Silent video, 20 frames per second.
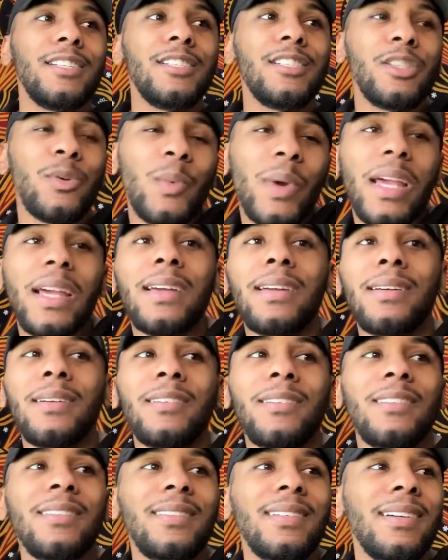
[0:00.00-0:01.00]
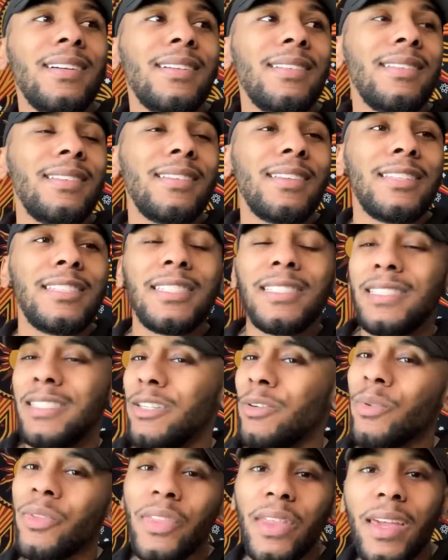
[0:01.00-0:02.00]
doing
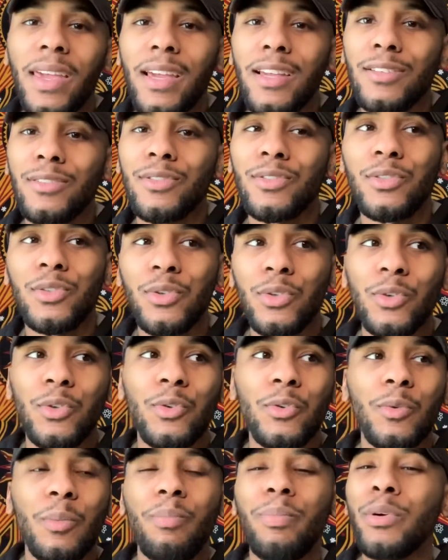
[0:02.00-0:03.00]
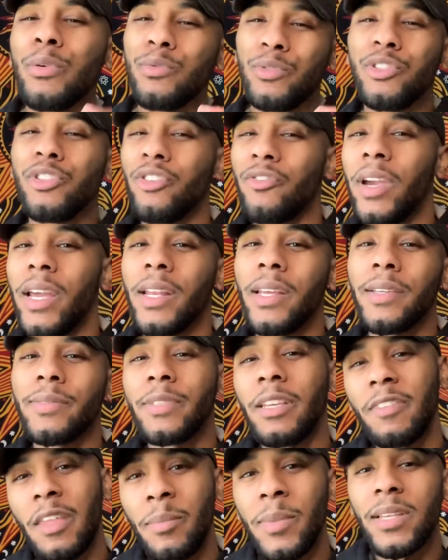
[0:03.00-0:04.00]
little things to boost your rating,
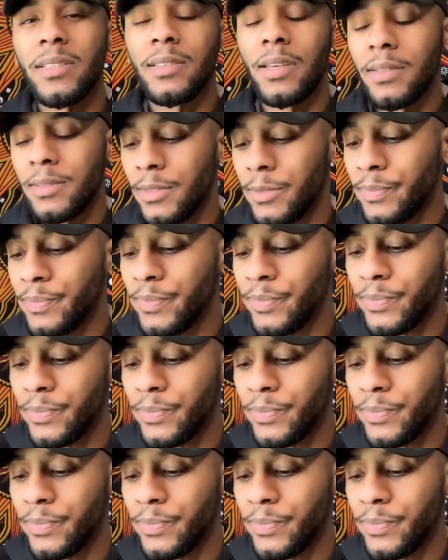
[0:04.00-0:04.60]
if that makes sense.